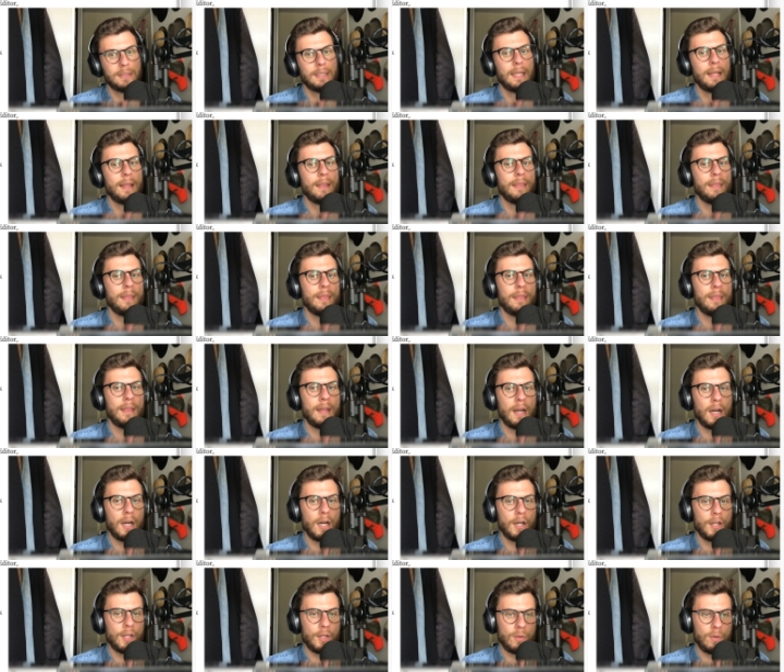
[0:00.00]
there
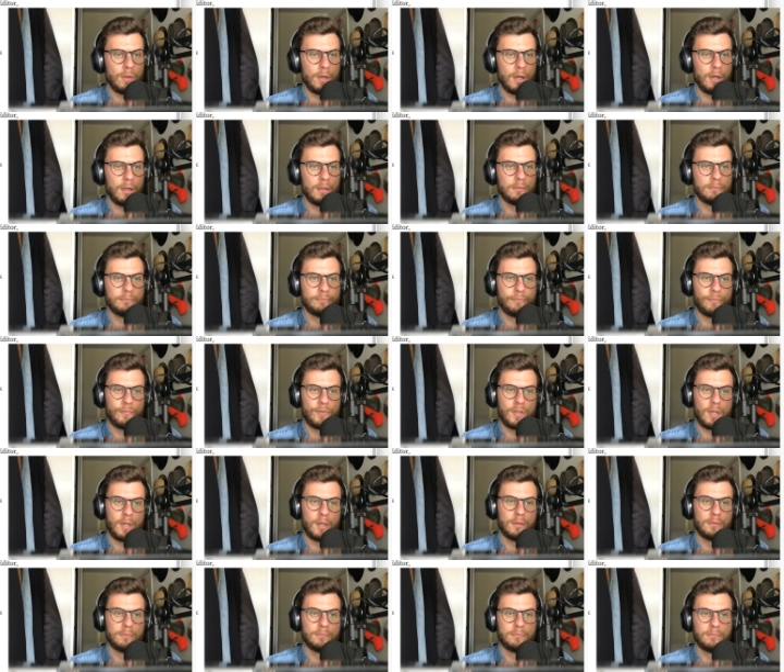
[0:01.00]
you go.
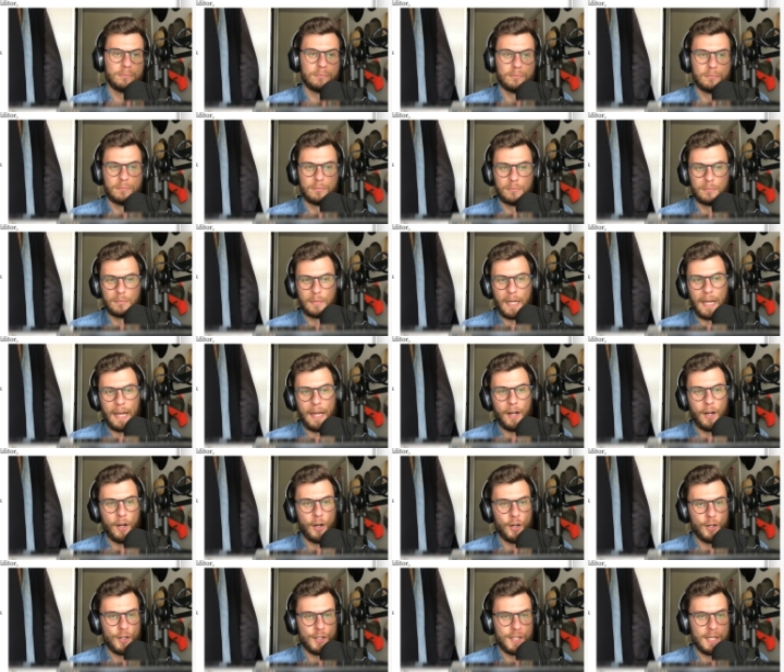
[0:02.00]
So
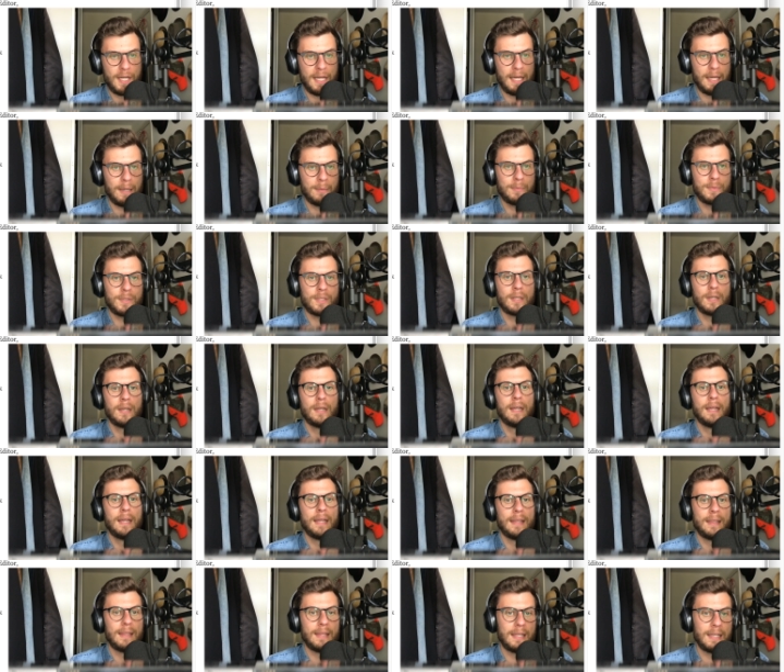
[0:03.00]
editors' names,
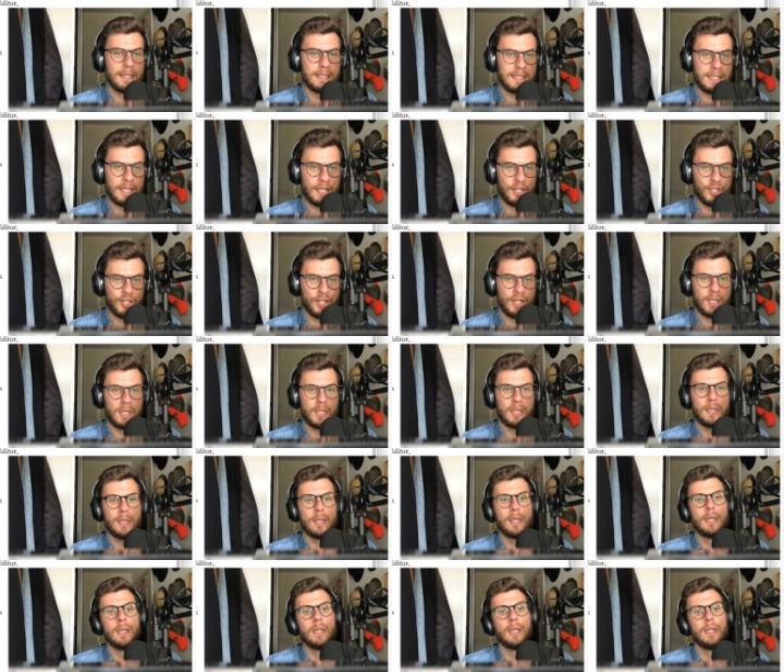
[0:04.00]
the edition,
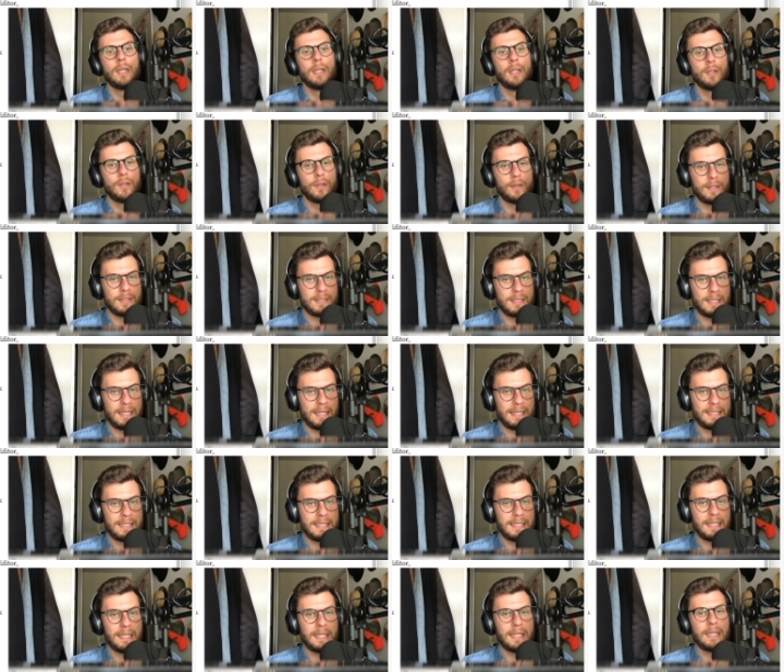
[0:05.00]

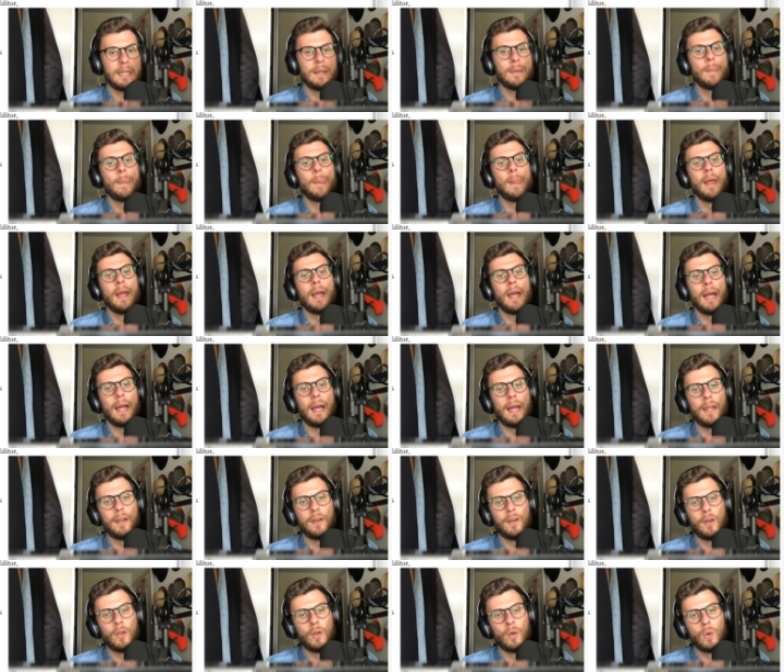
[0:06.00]
2019, a
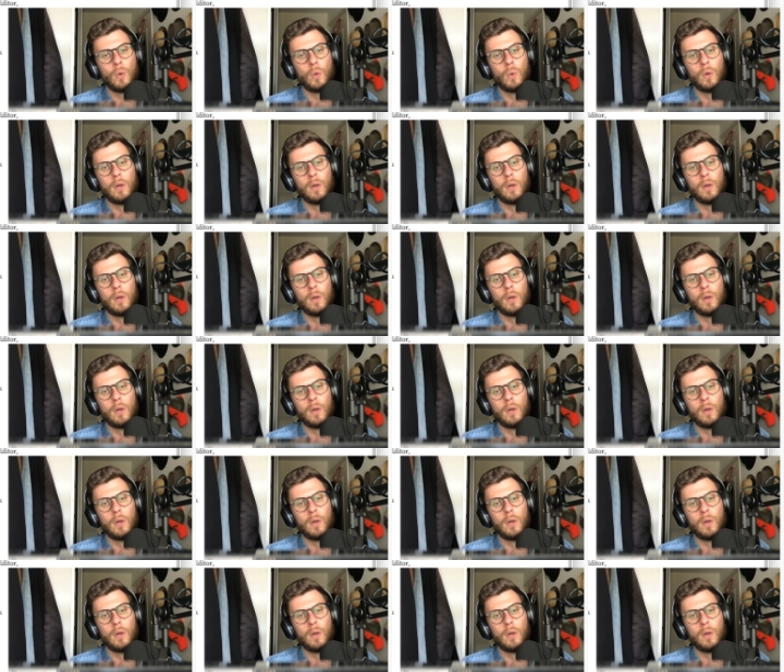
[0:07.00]
new